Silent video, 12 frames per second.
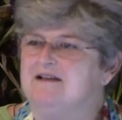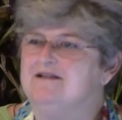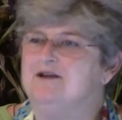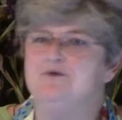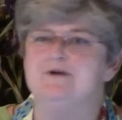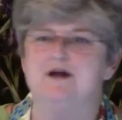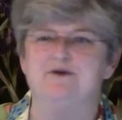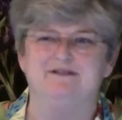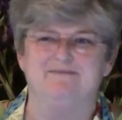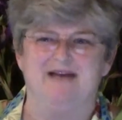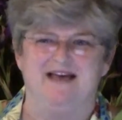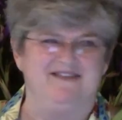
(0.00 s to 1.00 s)
Who knows
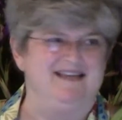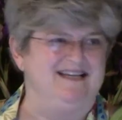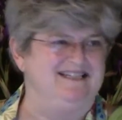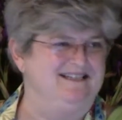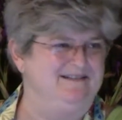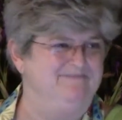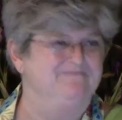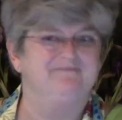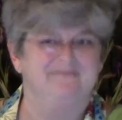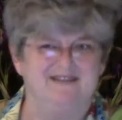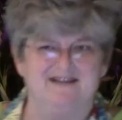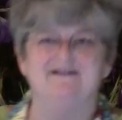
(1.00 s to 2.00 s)
about this?
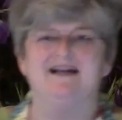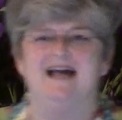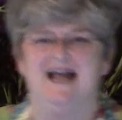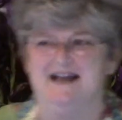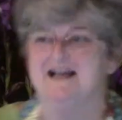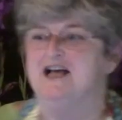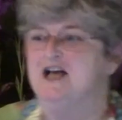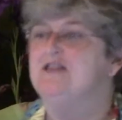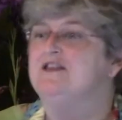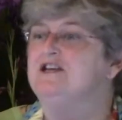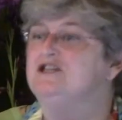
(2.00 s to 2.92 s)
Okay, the